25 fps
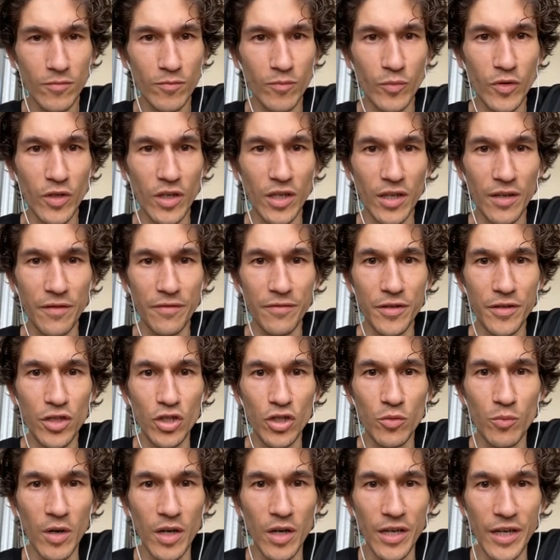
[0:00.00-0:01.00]
can I
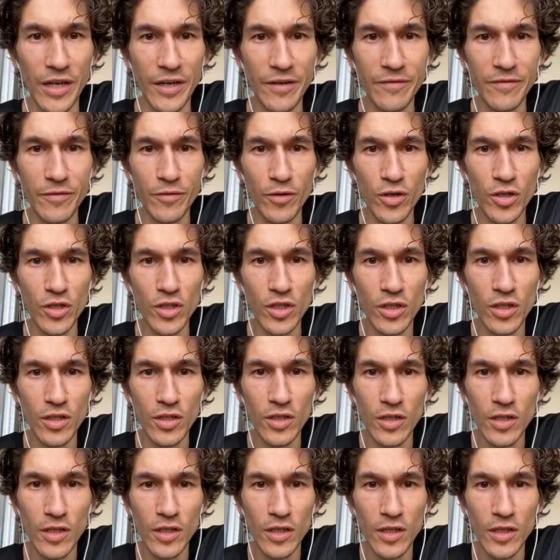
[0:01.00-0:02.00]
finish my game first?
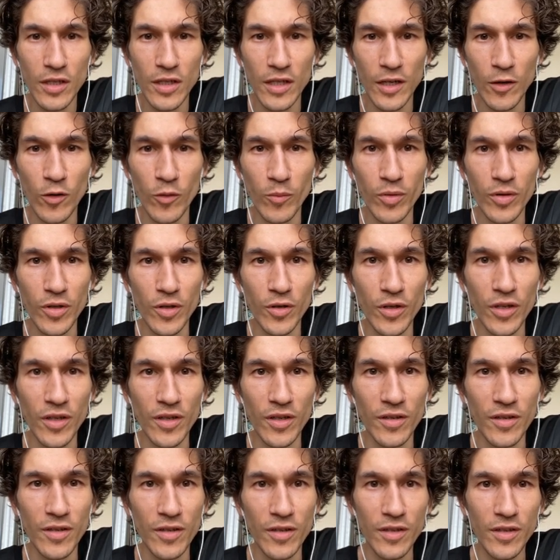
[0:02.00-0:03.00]
Can I open
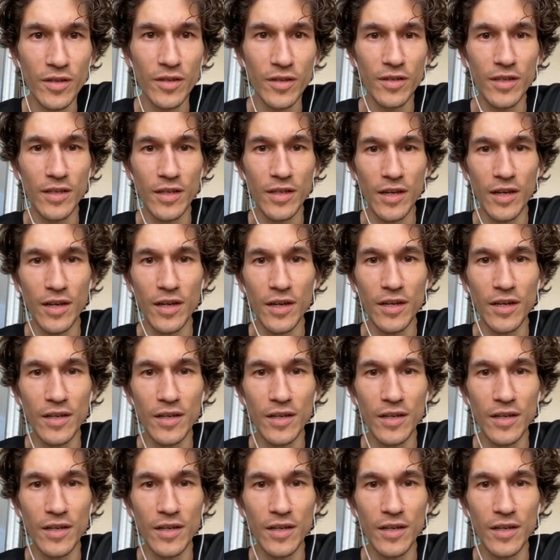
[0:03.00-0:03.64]
a? Yeah.